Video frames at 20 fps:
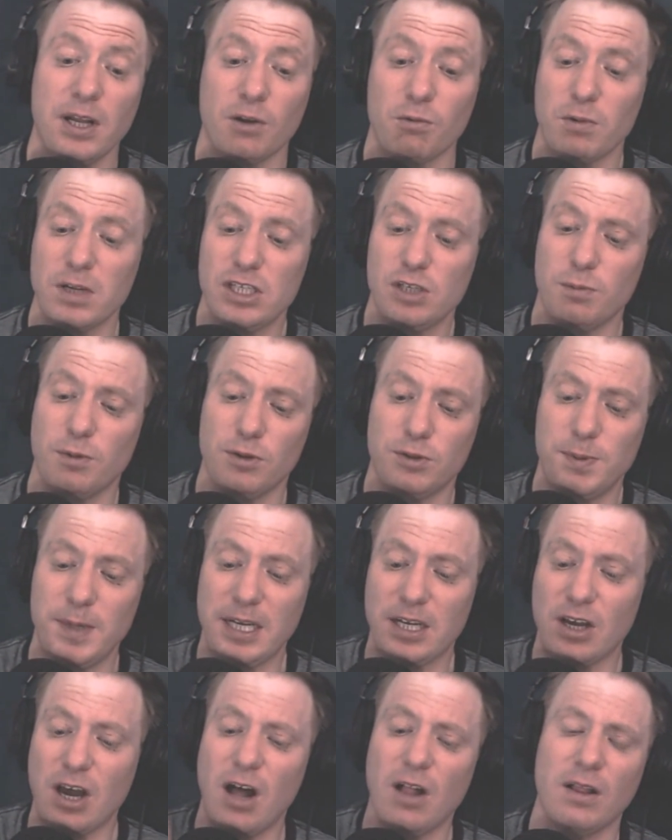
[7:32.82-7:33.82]
And he's putting a
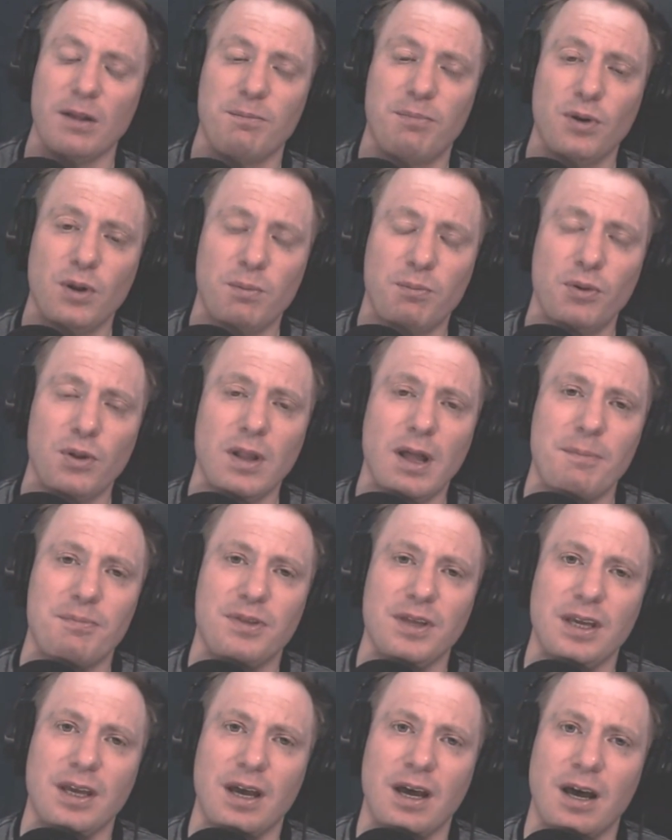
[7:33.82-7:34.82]
reasonable spin. Colin,
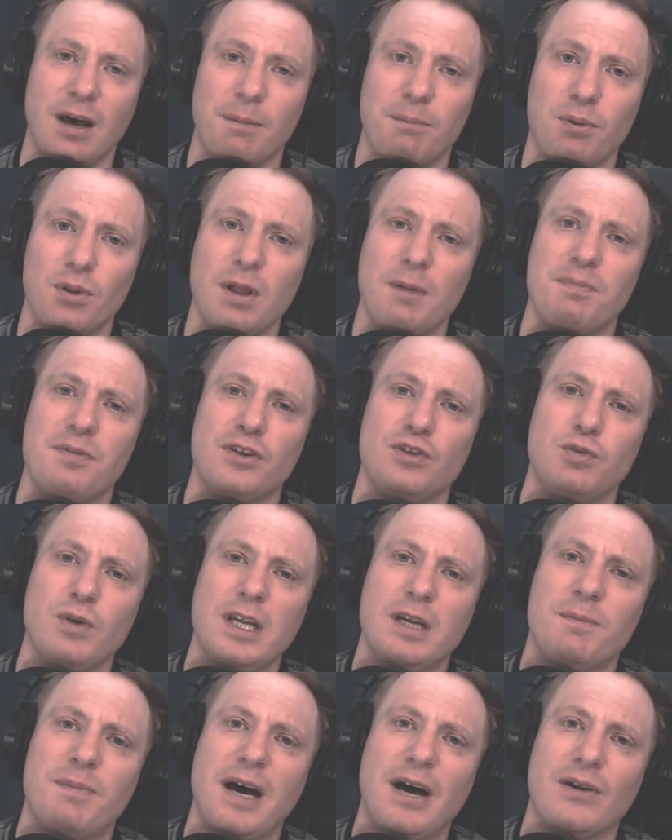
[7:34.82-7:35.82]
pull up
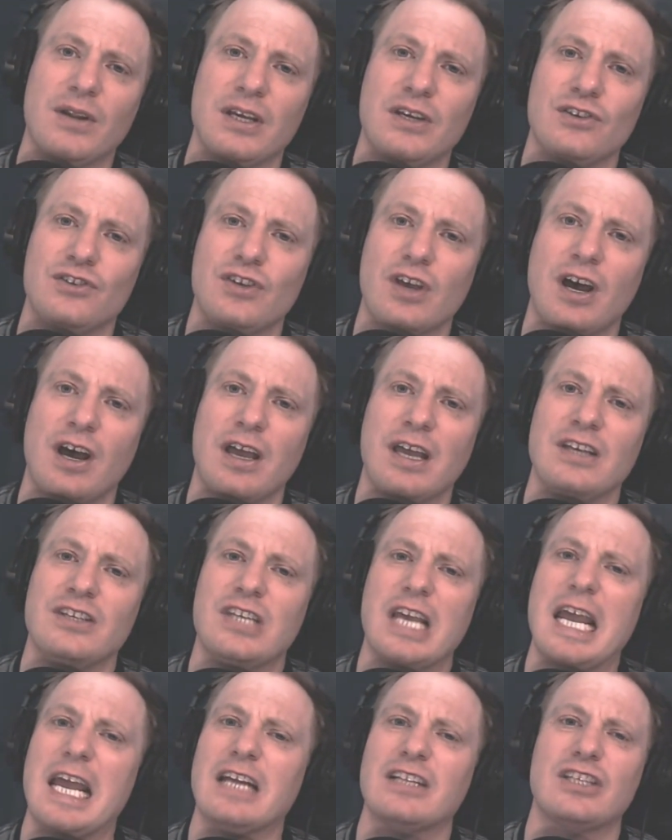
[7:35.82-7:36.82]
the tweet about
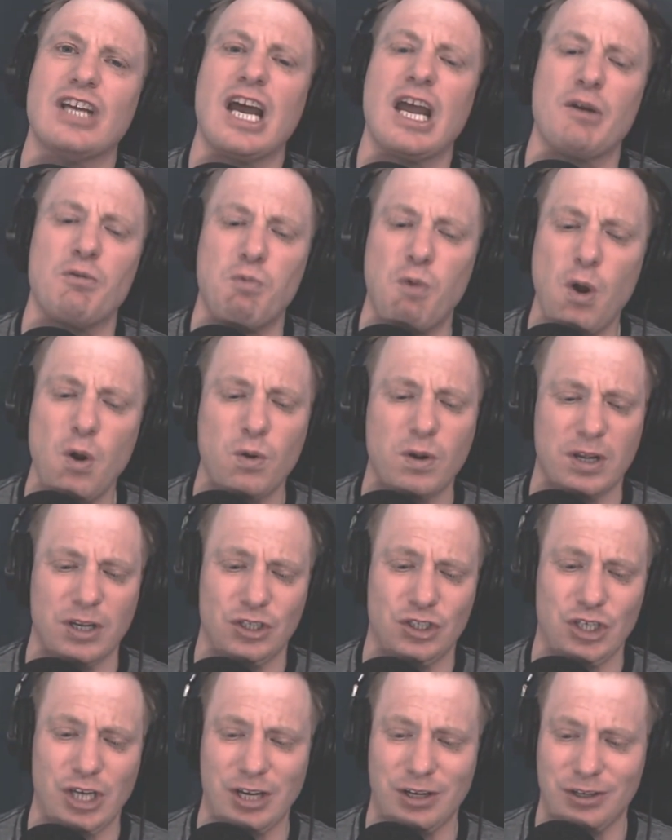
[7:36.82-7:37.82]
his
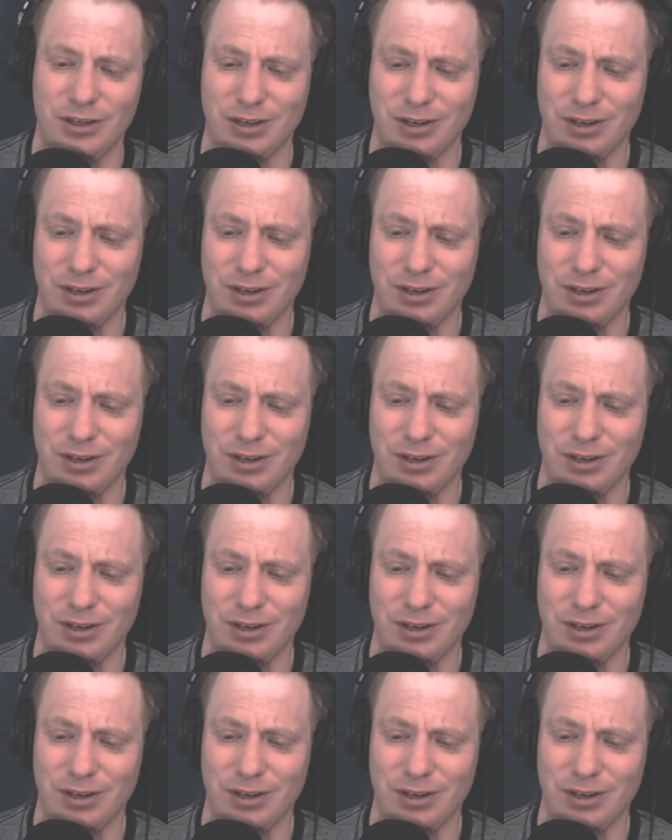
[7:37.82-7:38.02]
anti-woke